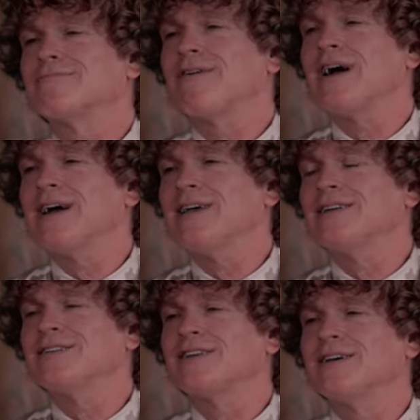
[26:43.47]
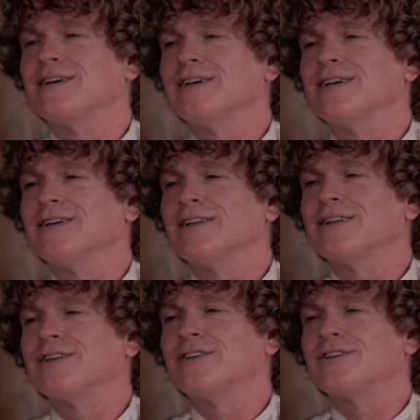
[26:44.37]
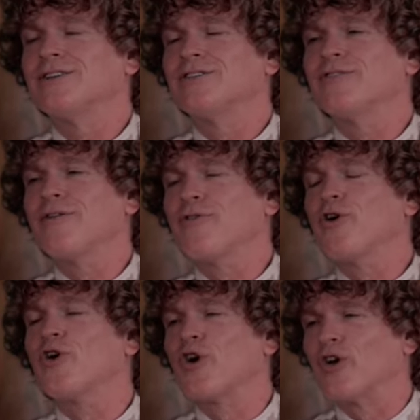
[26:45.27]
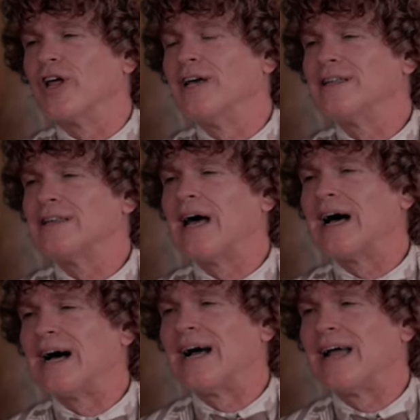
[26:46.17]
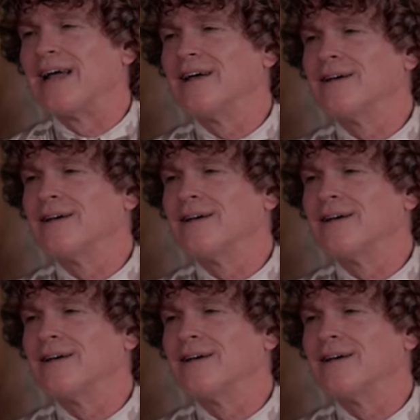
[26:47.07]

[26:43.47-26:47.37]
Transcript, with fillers: rise to the third lie,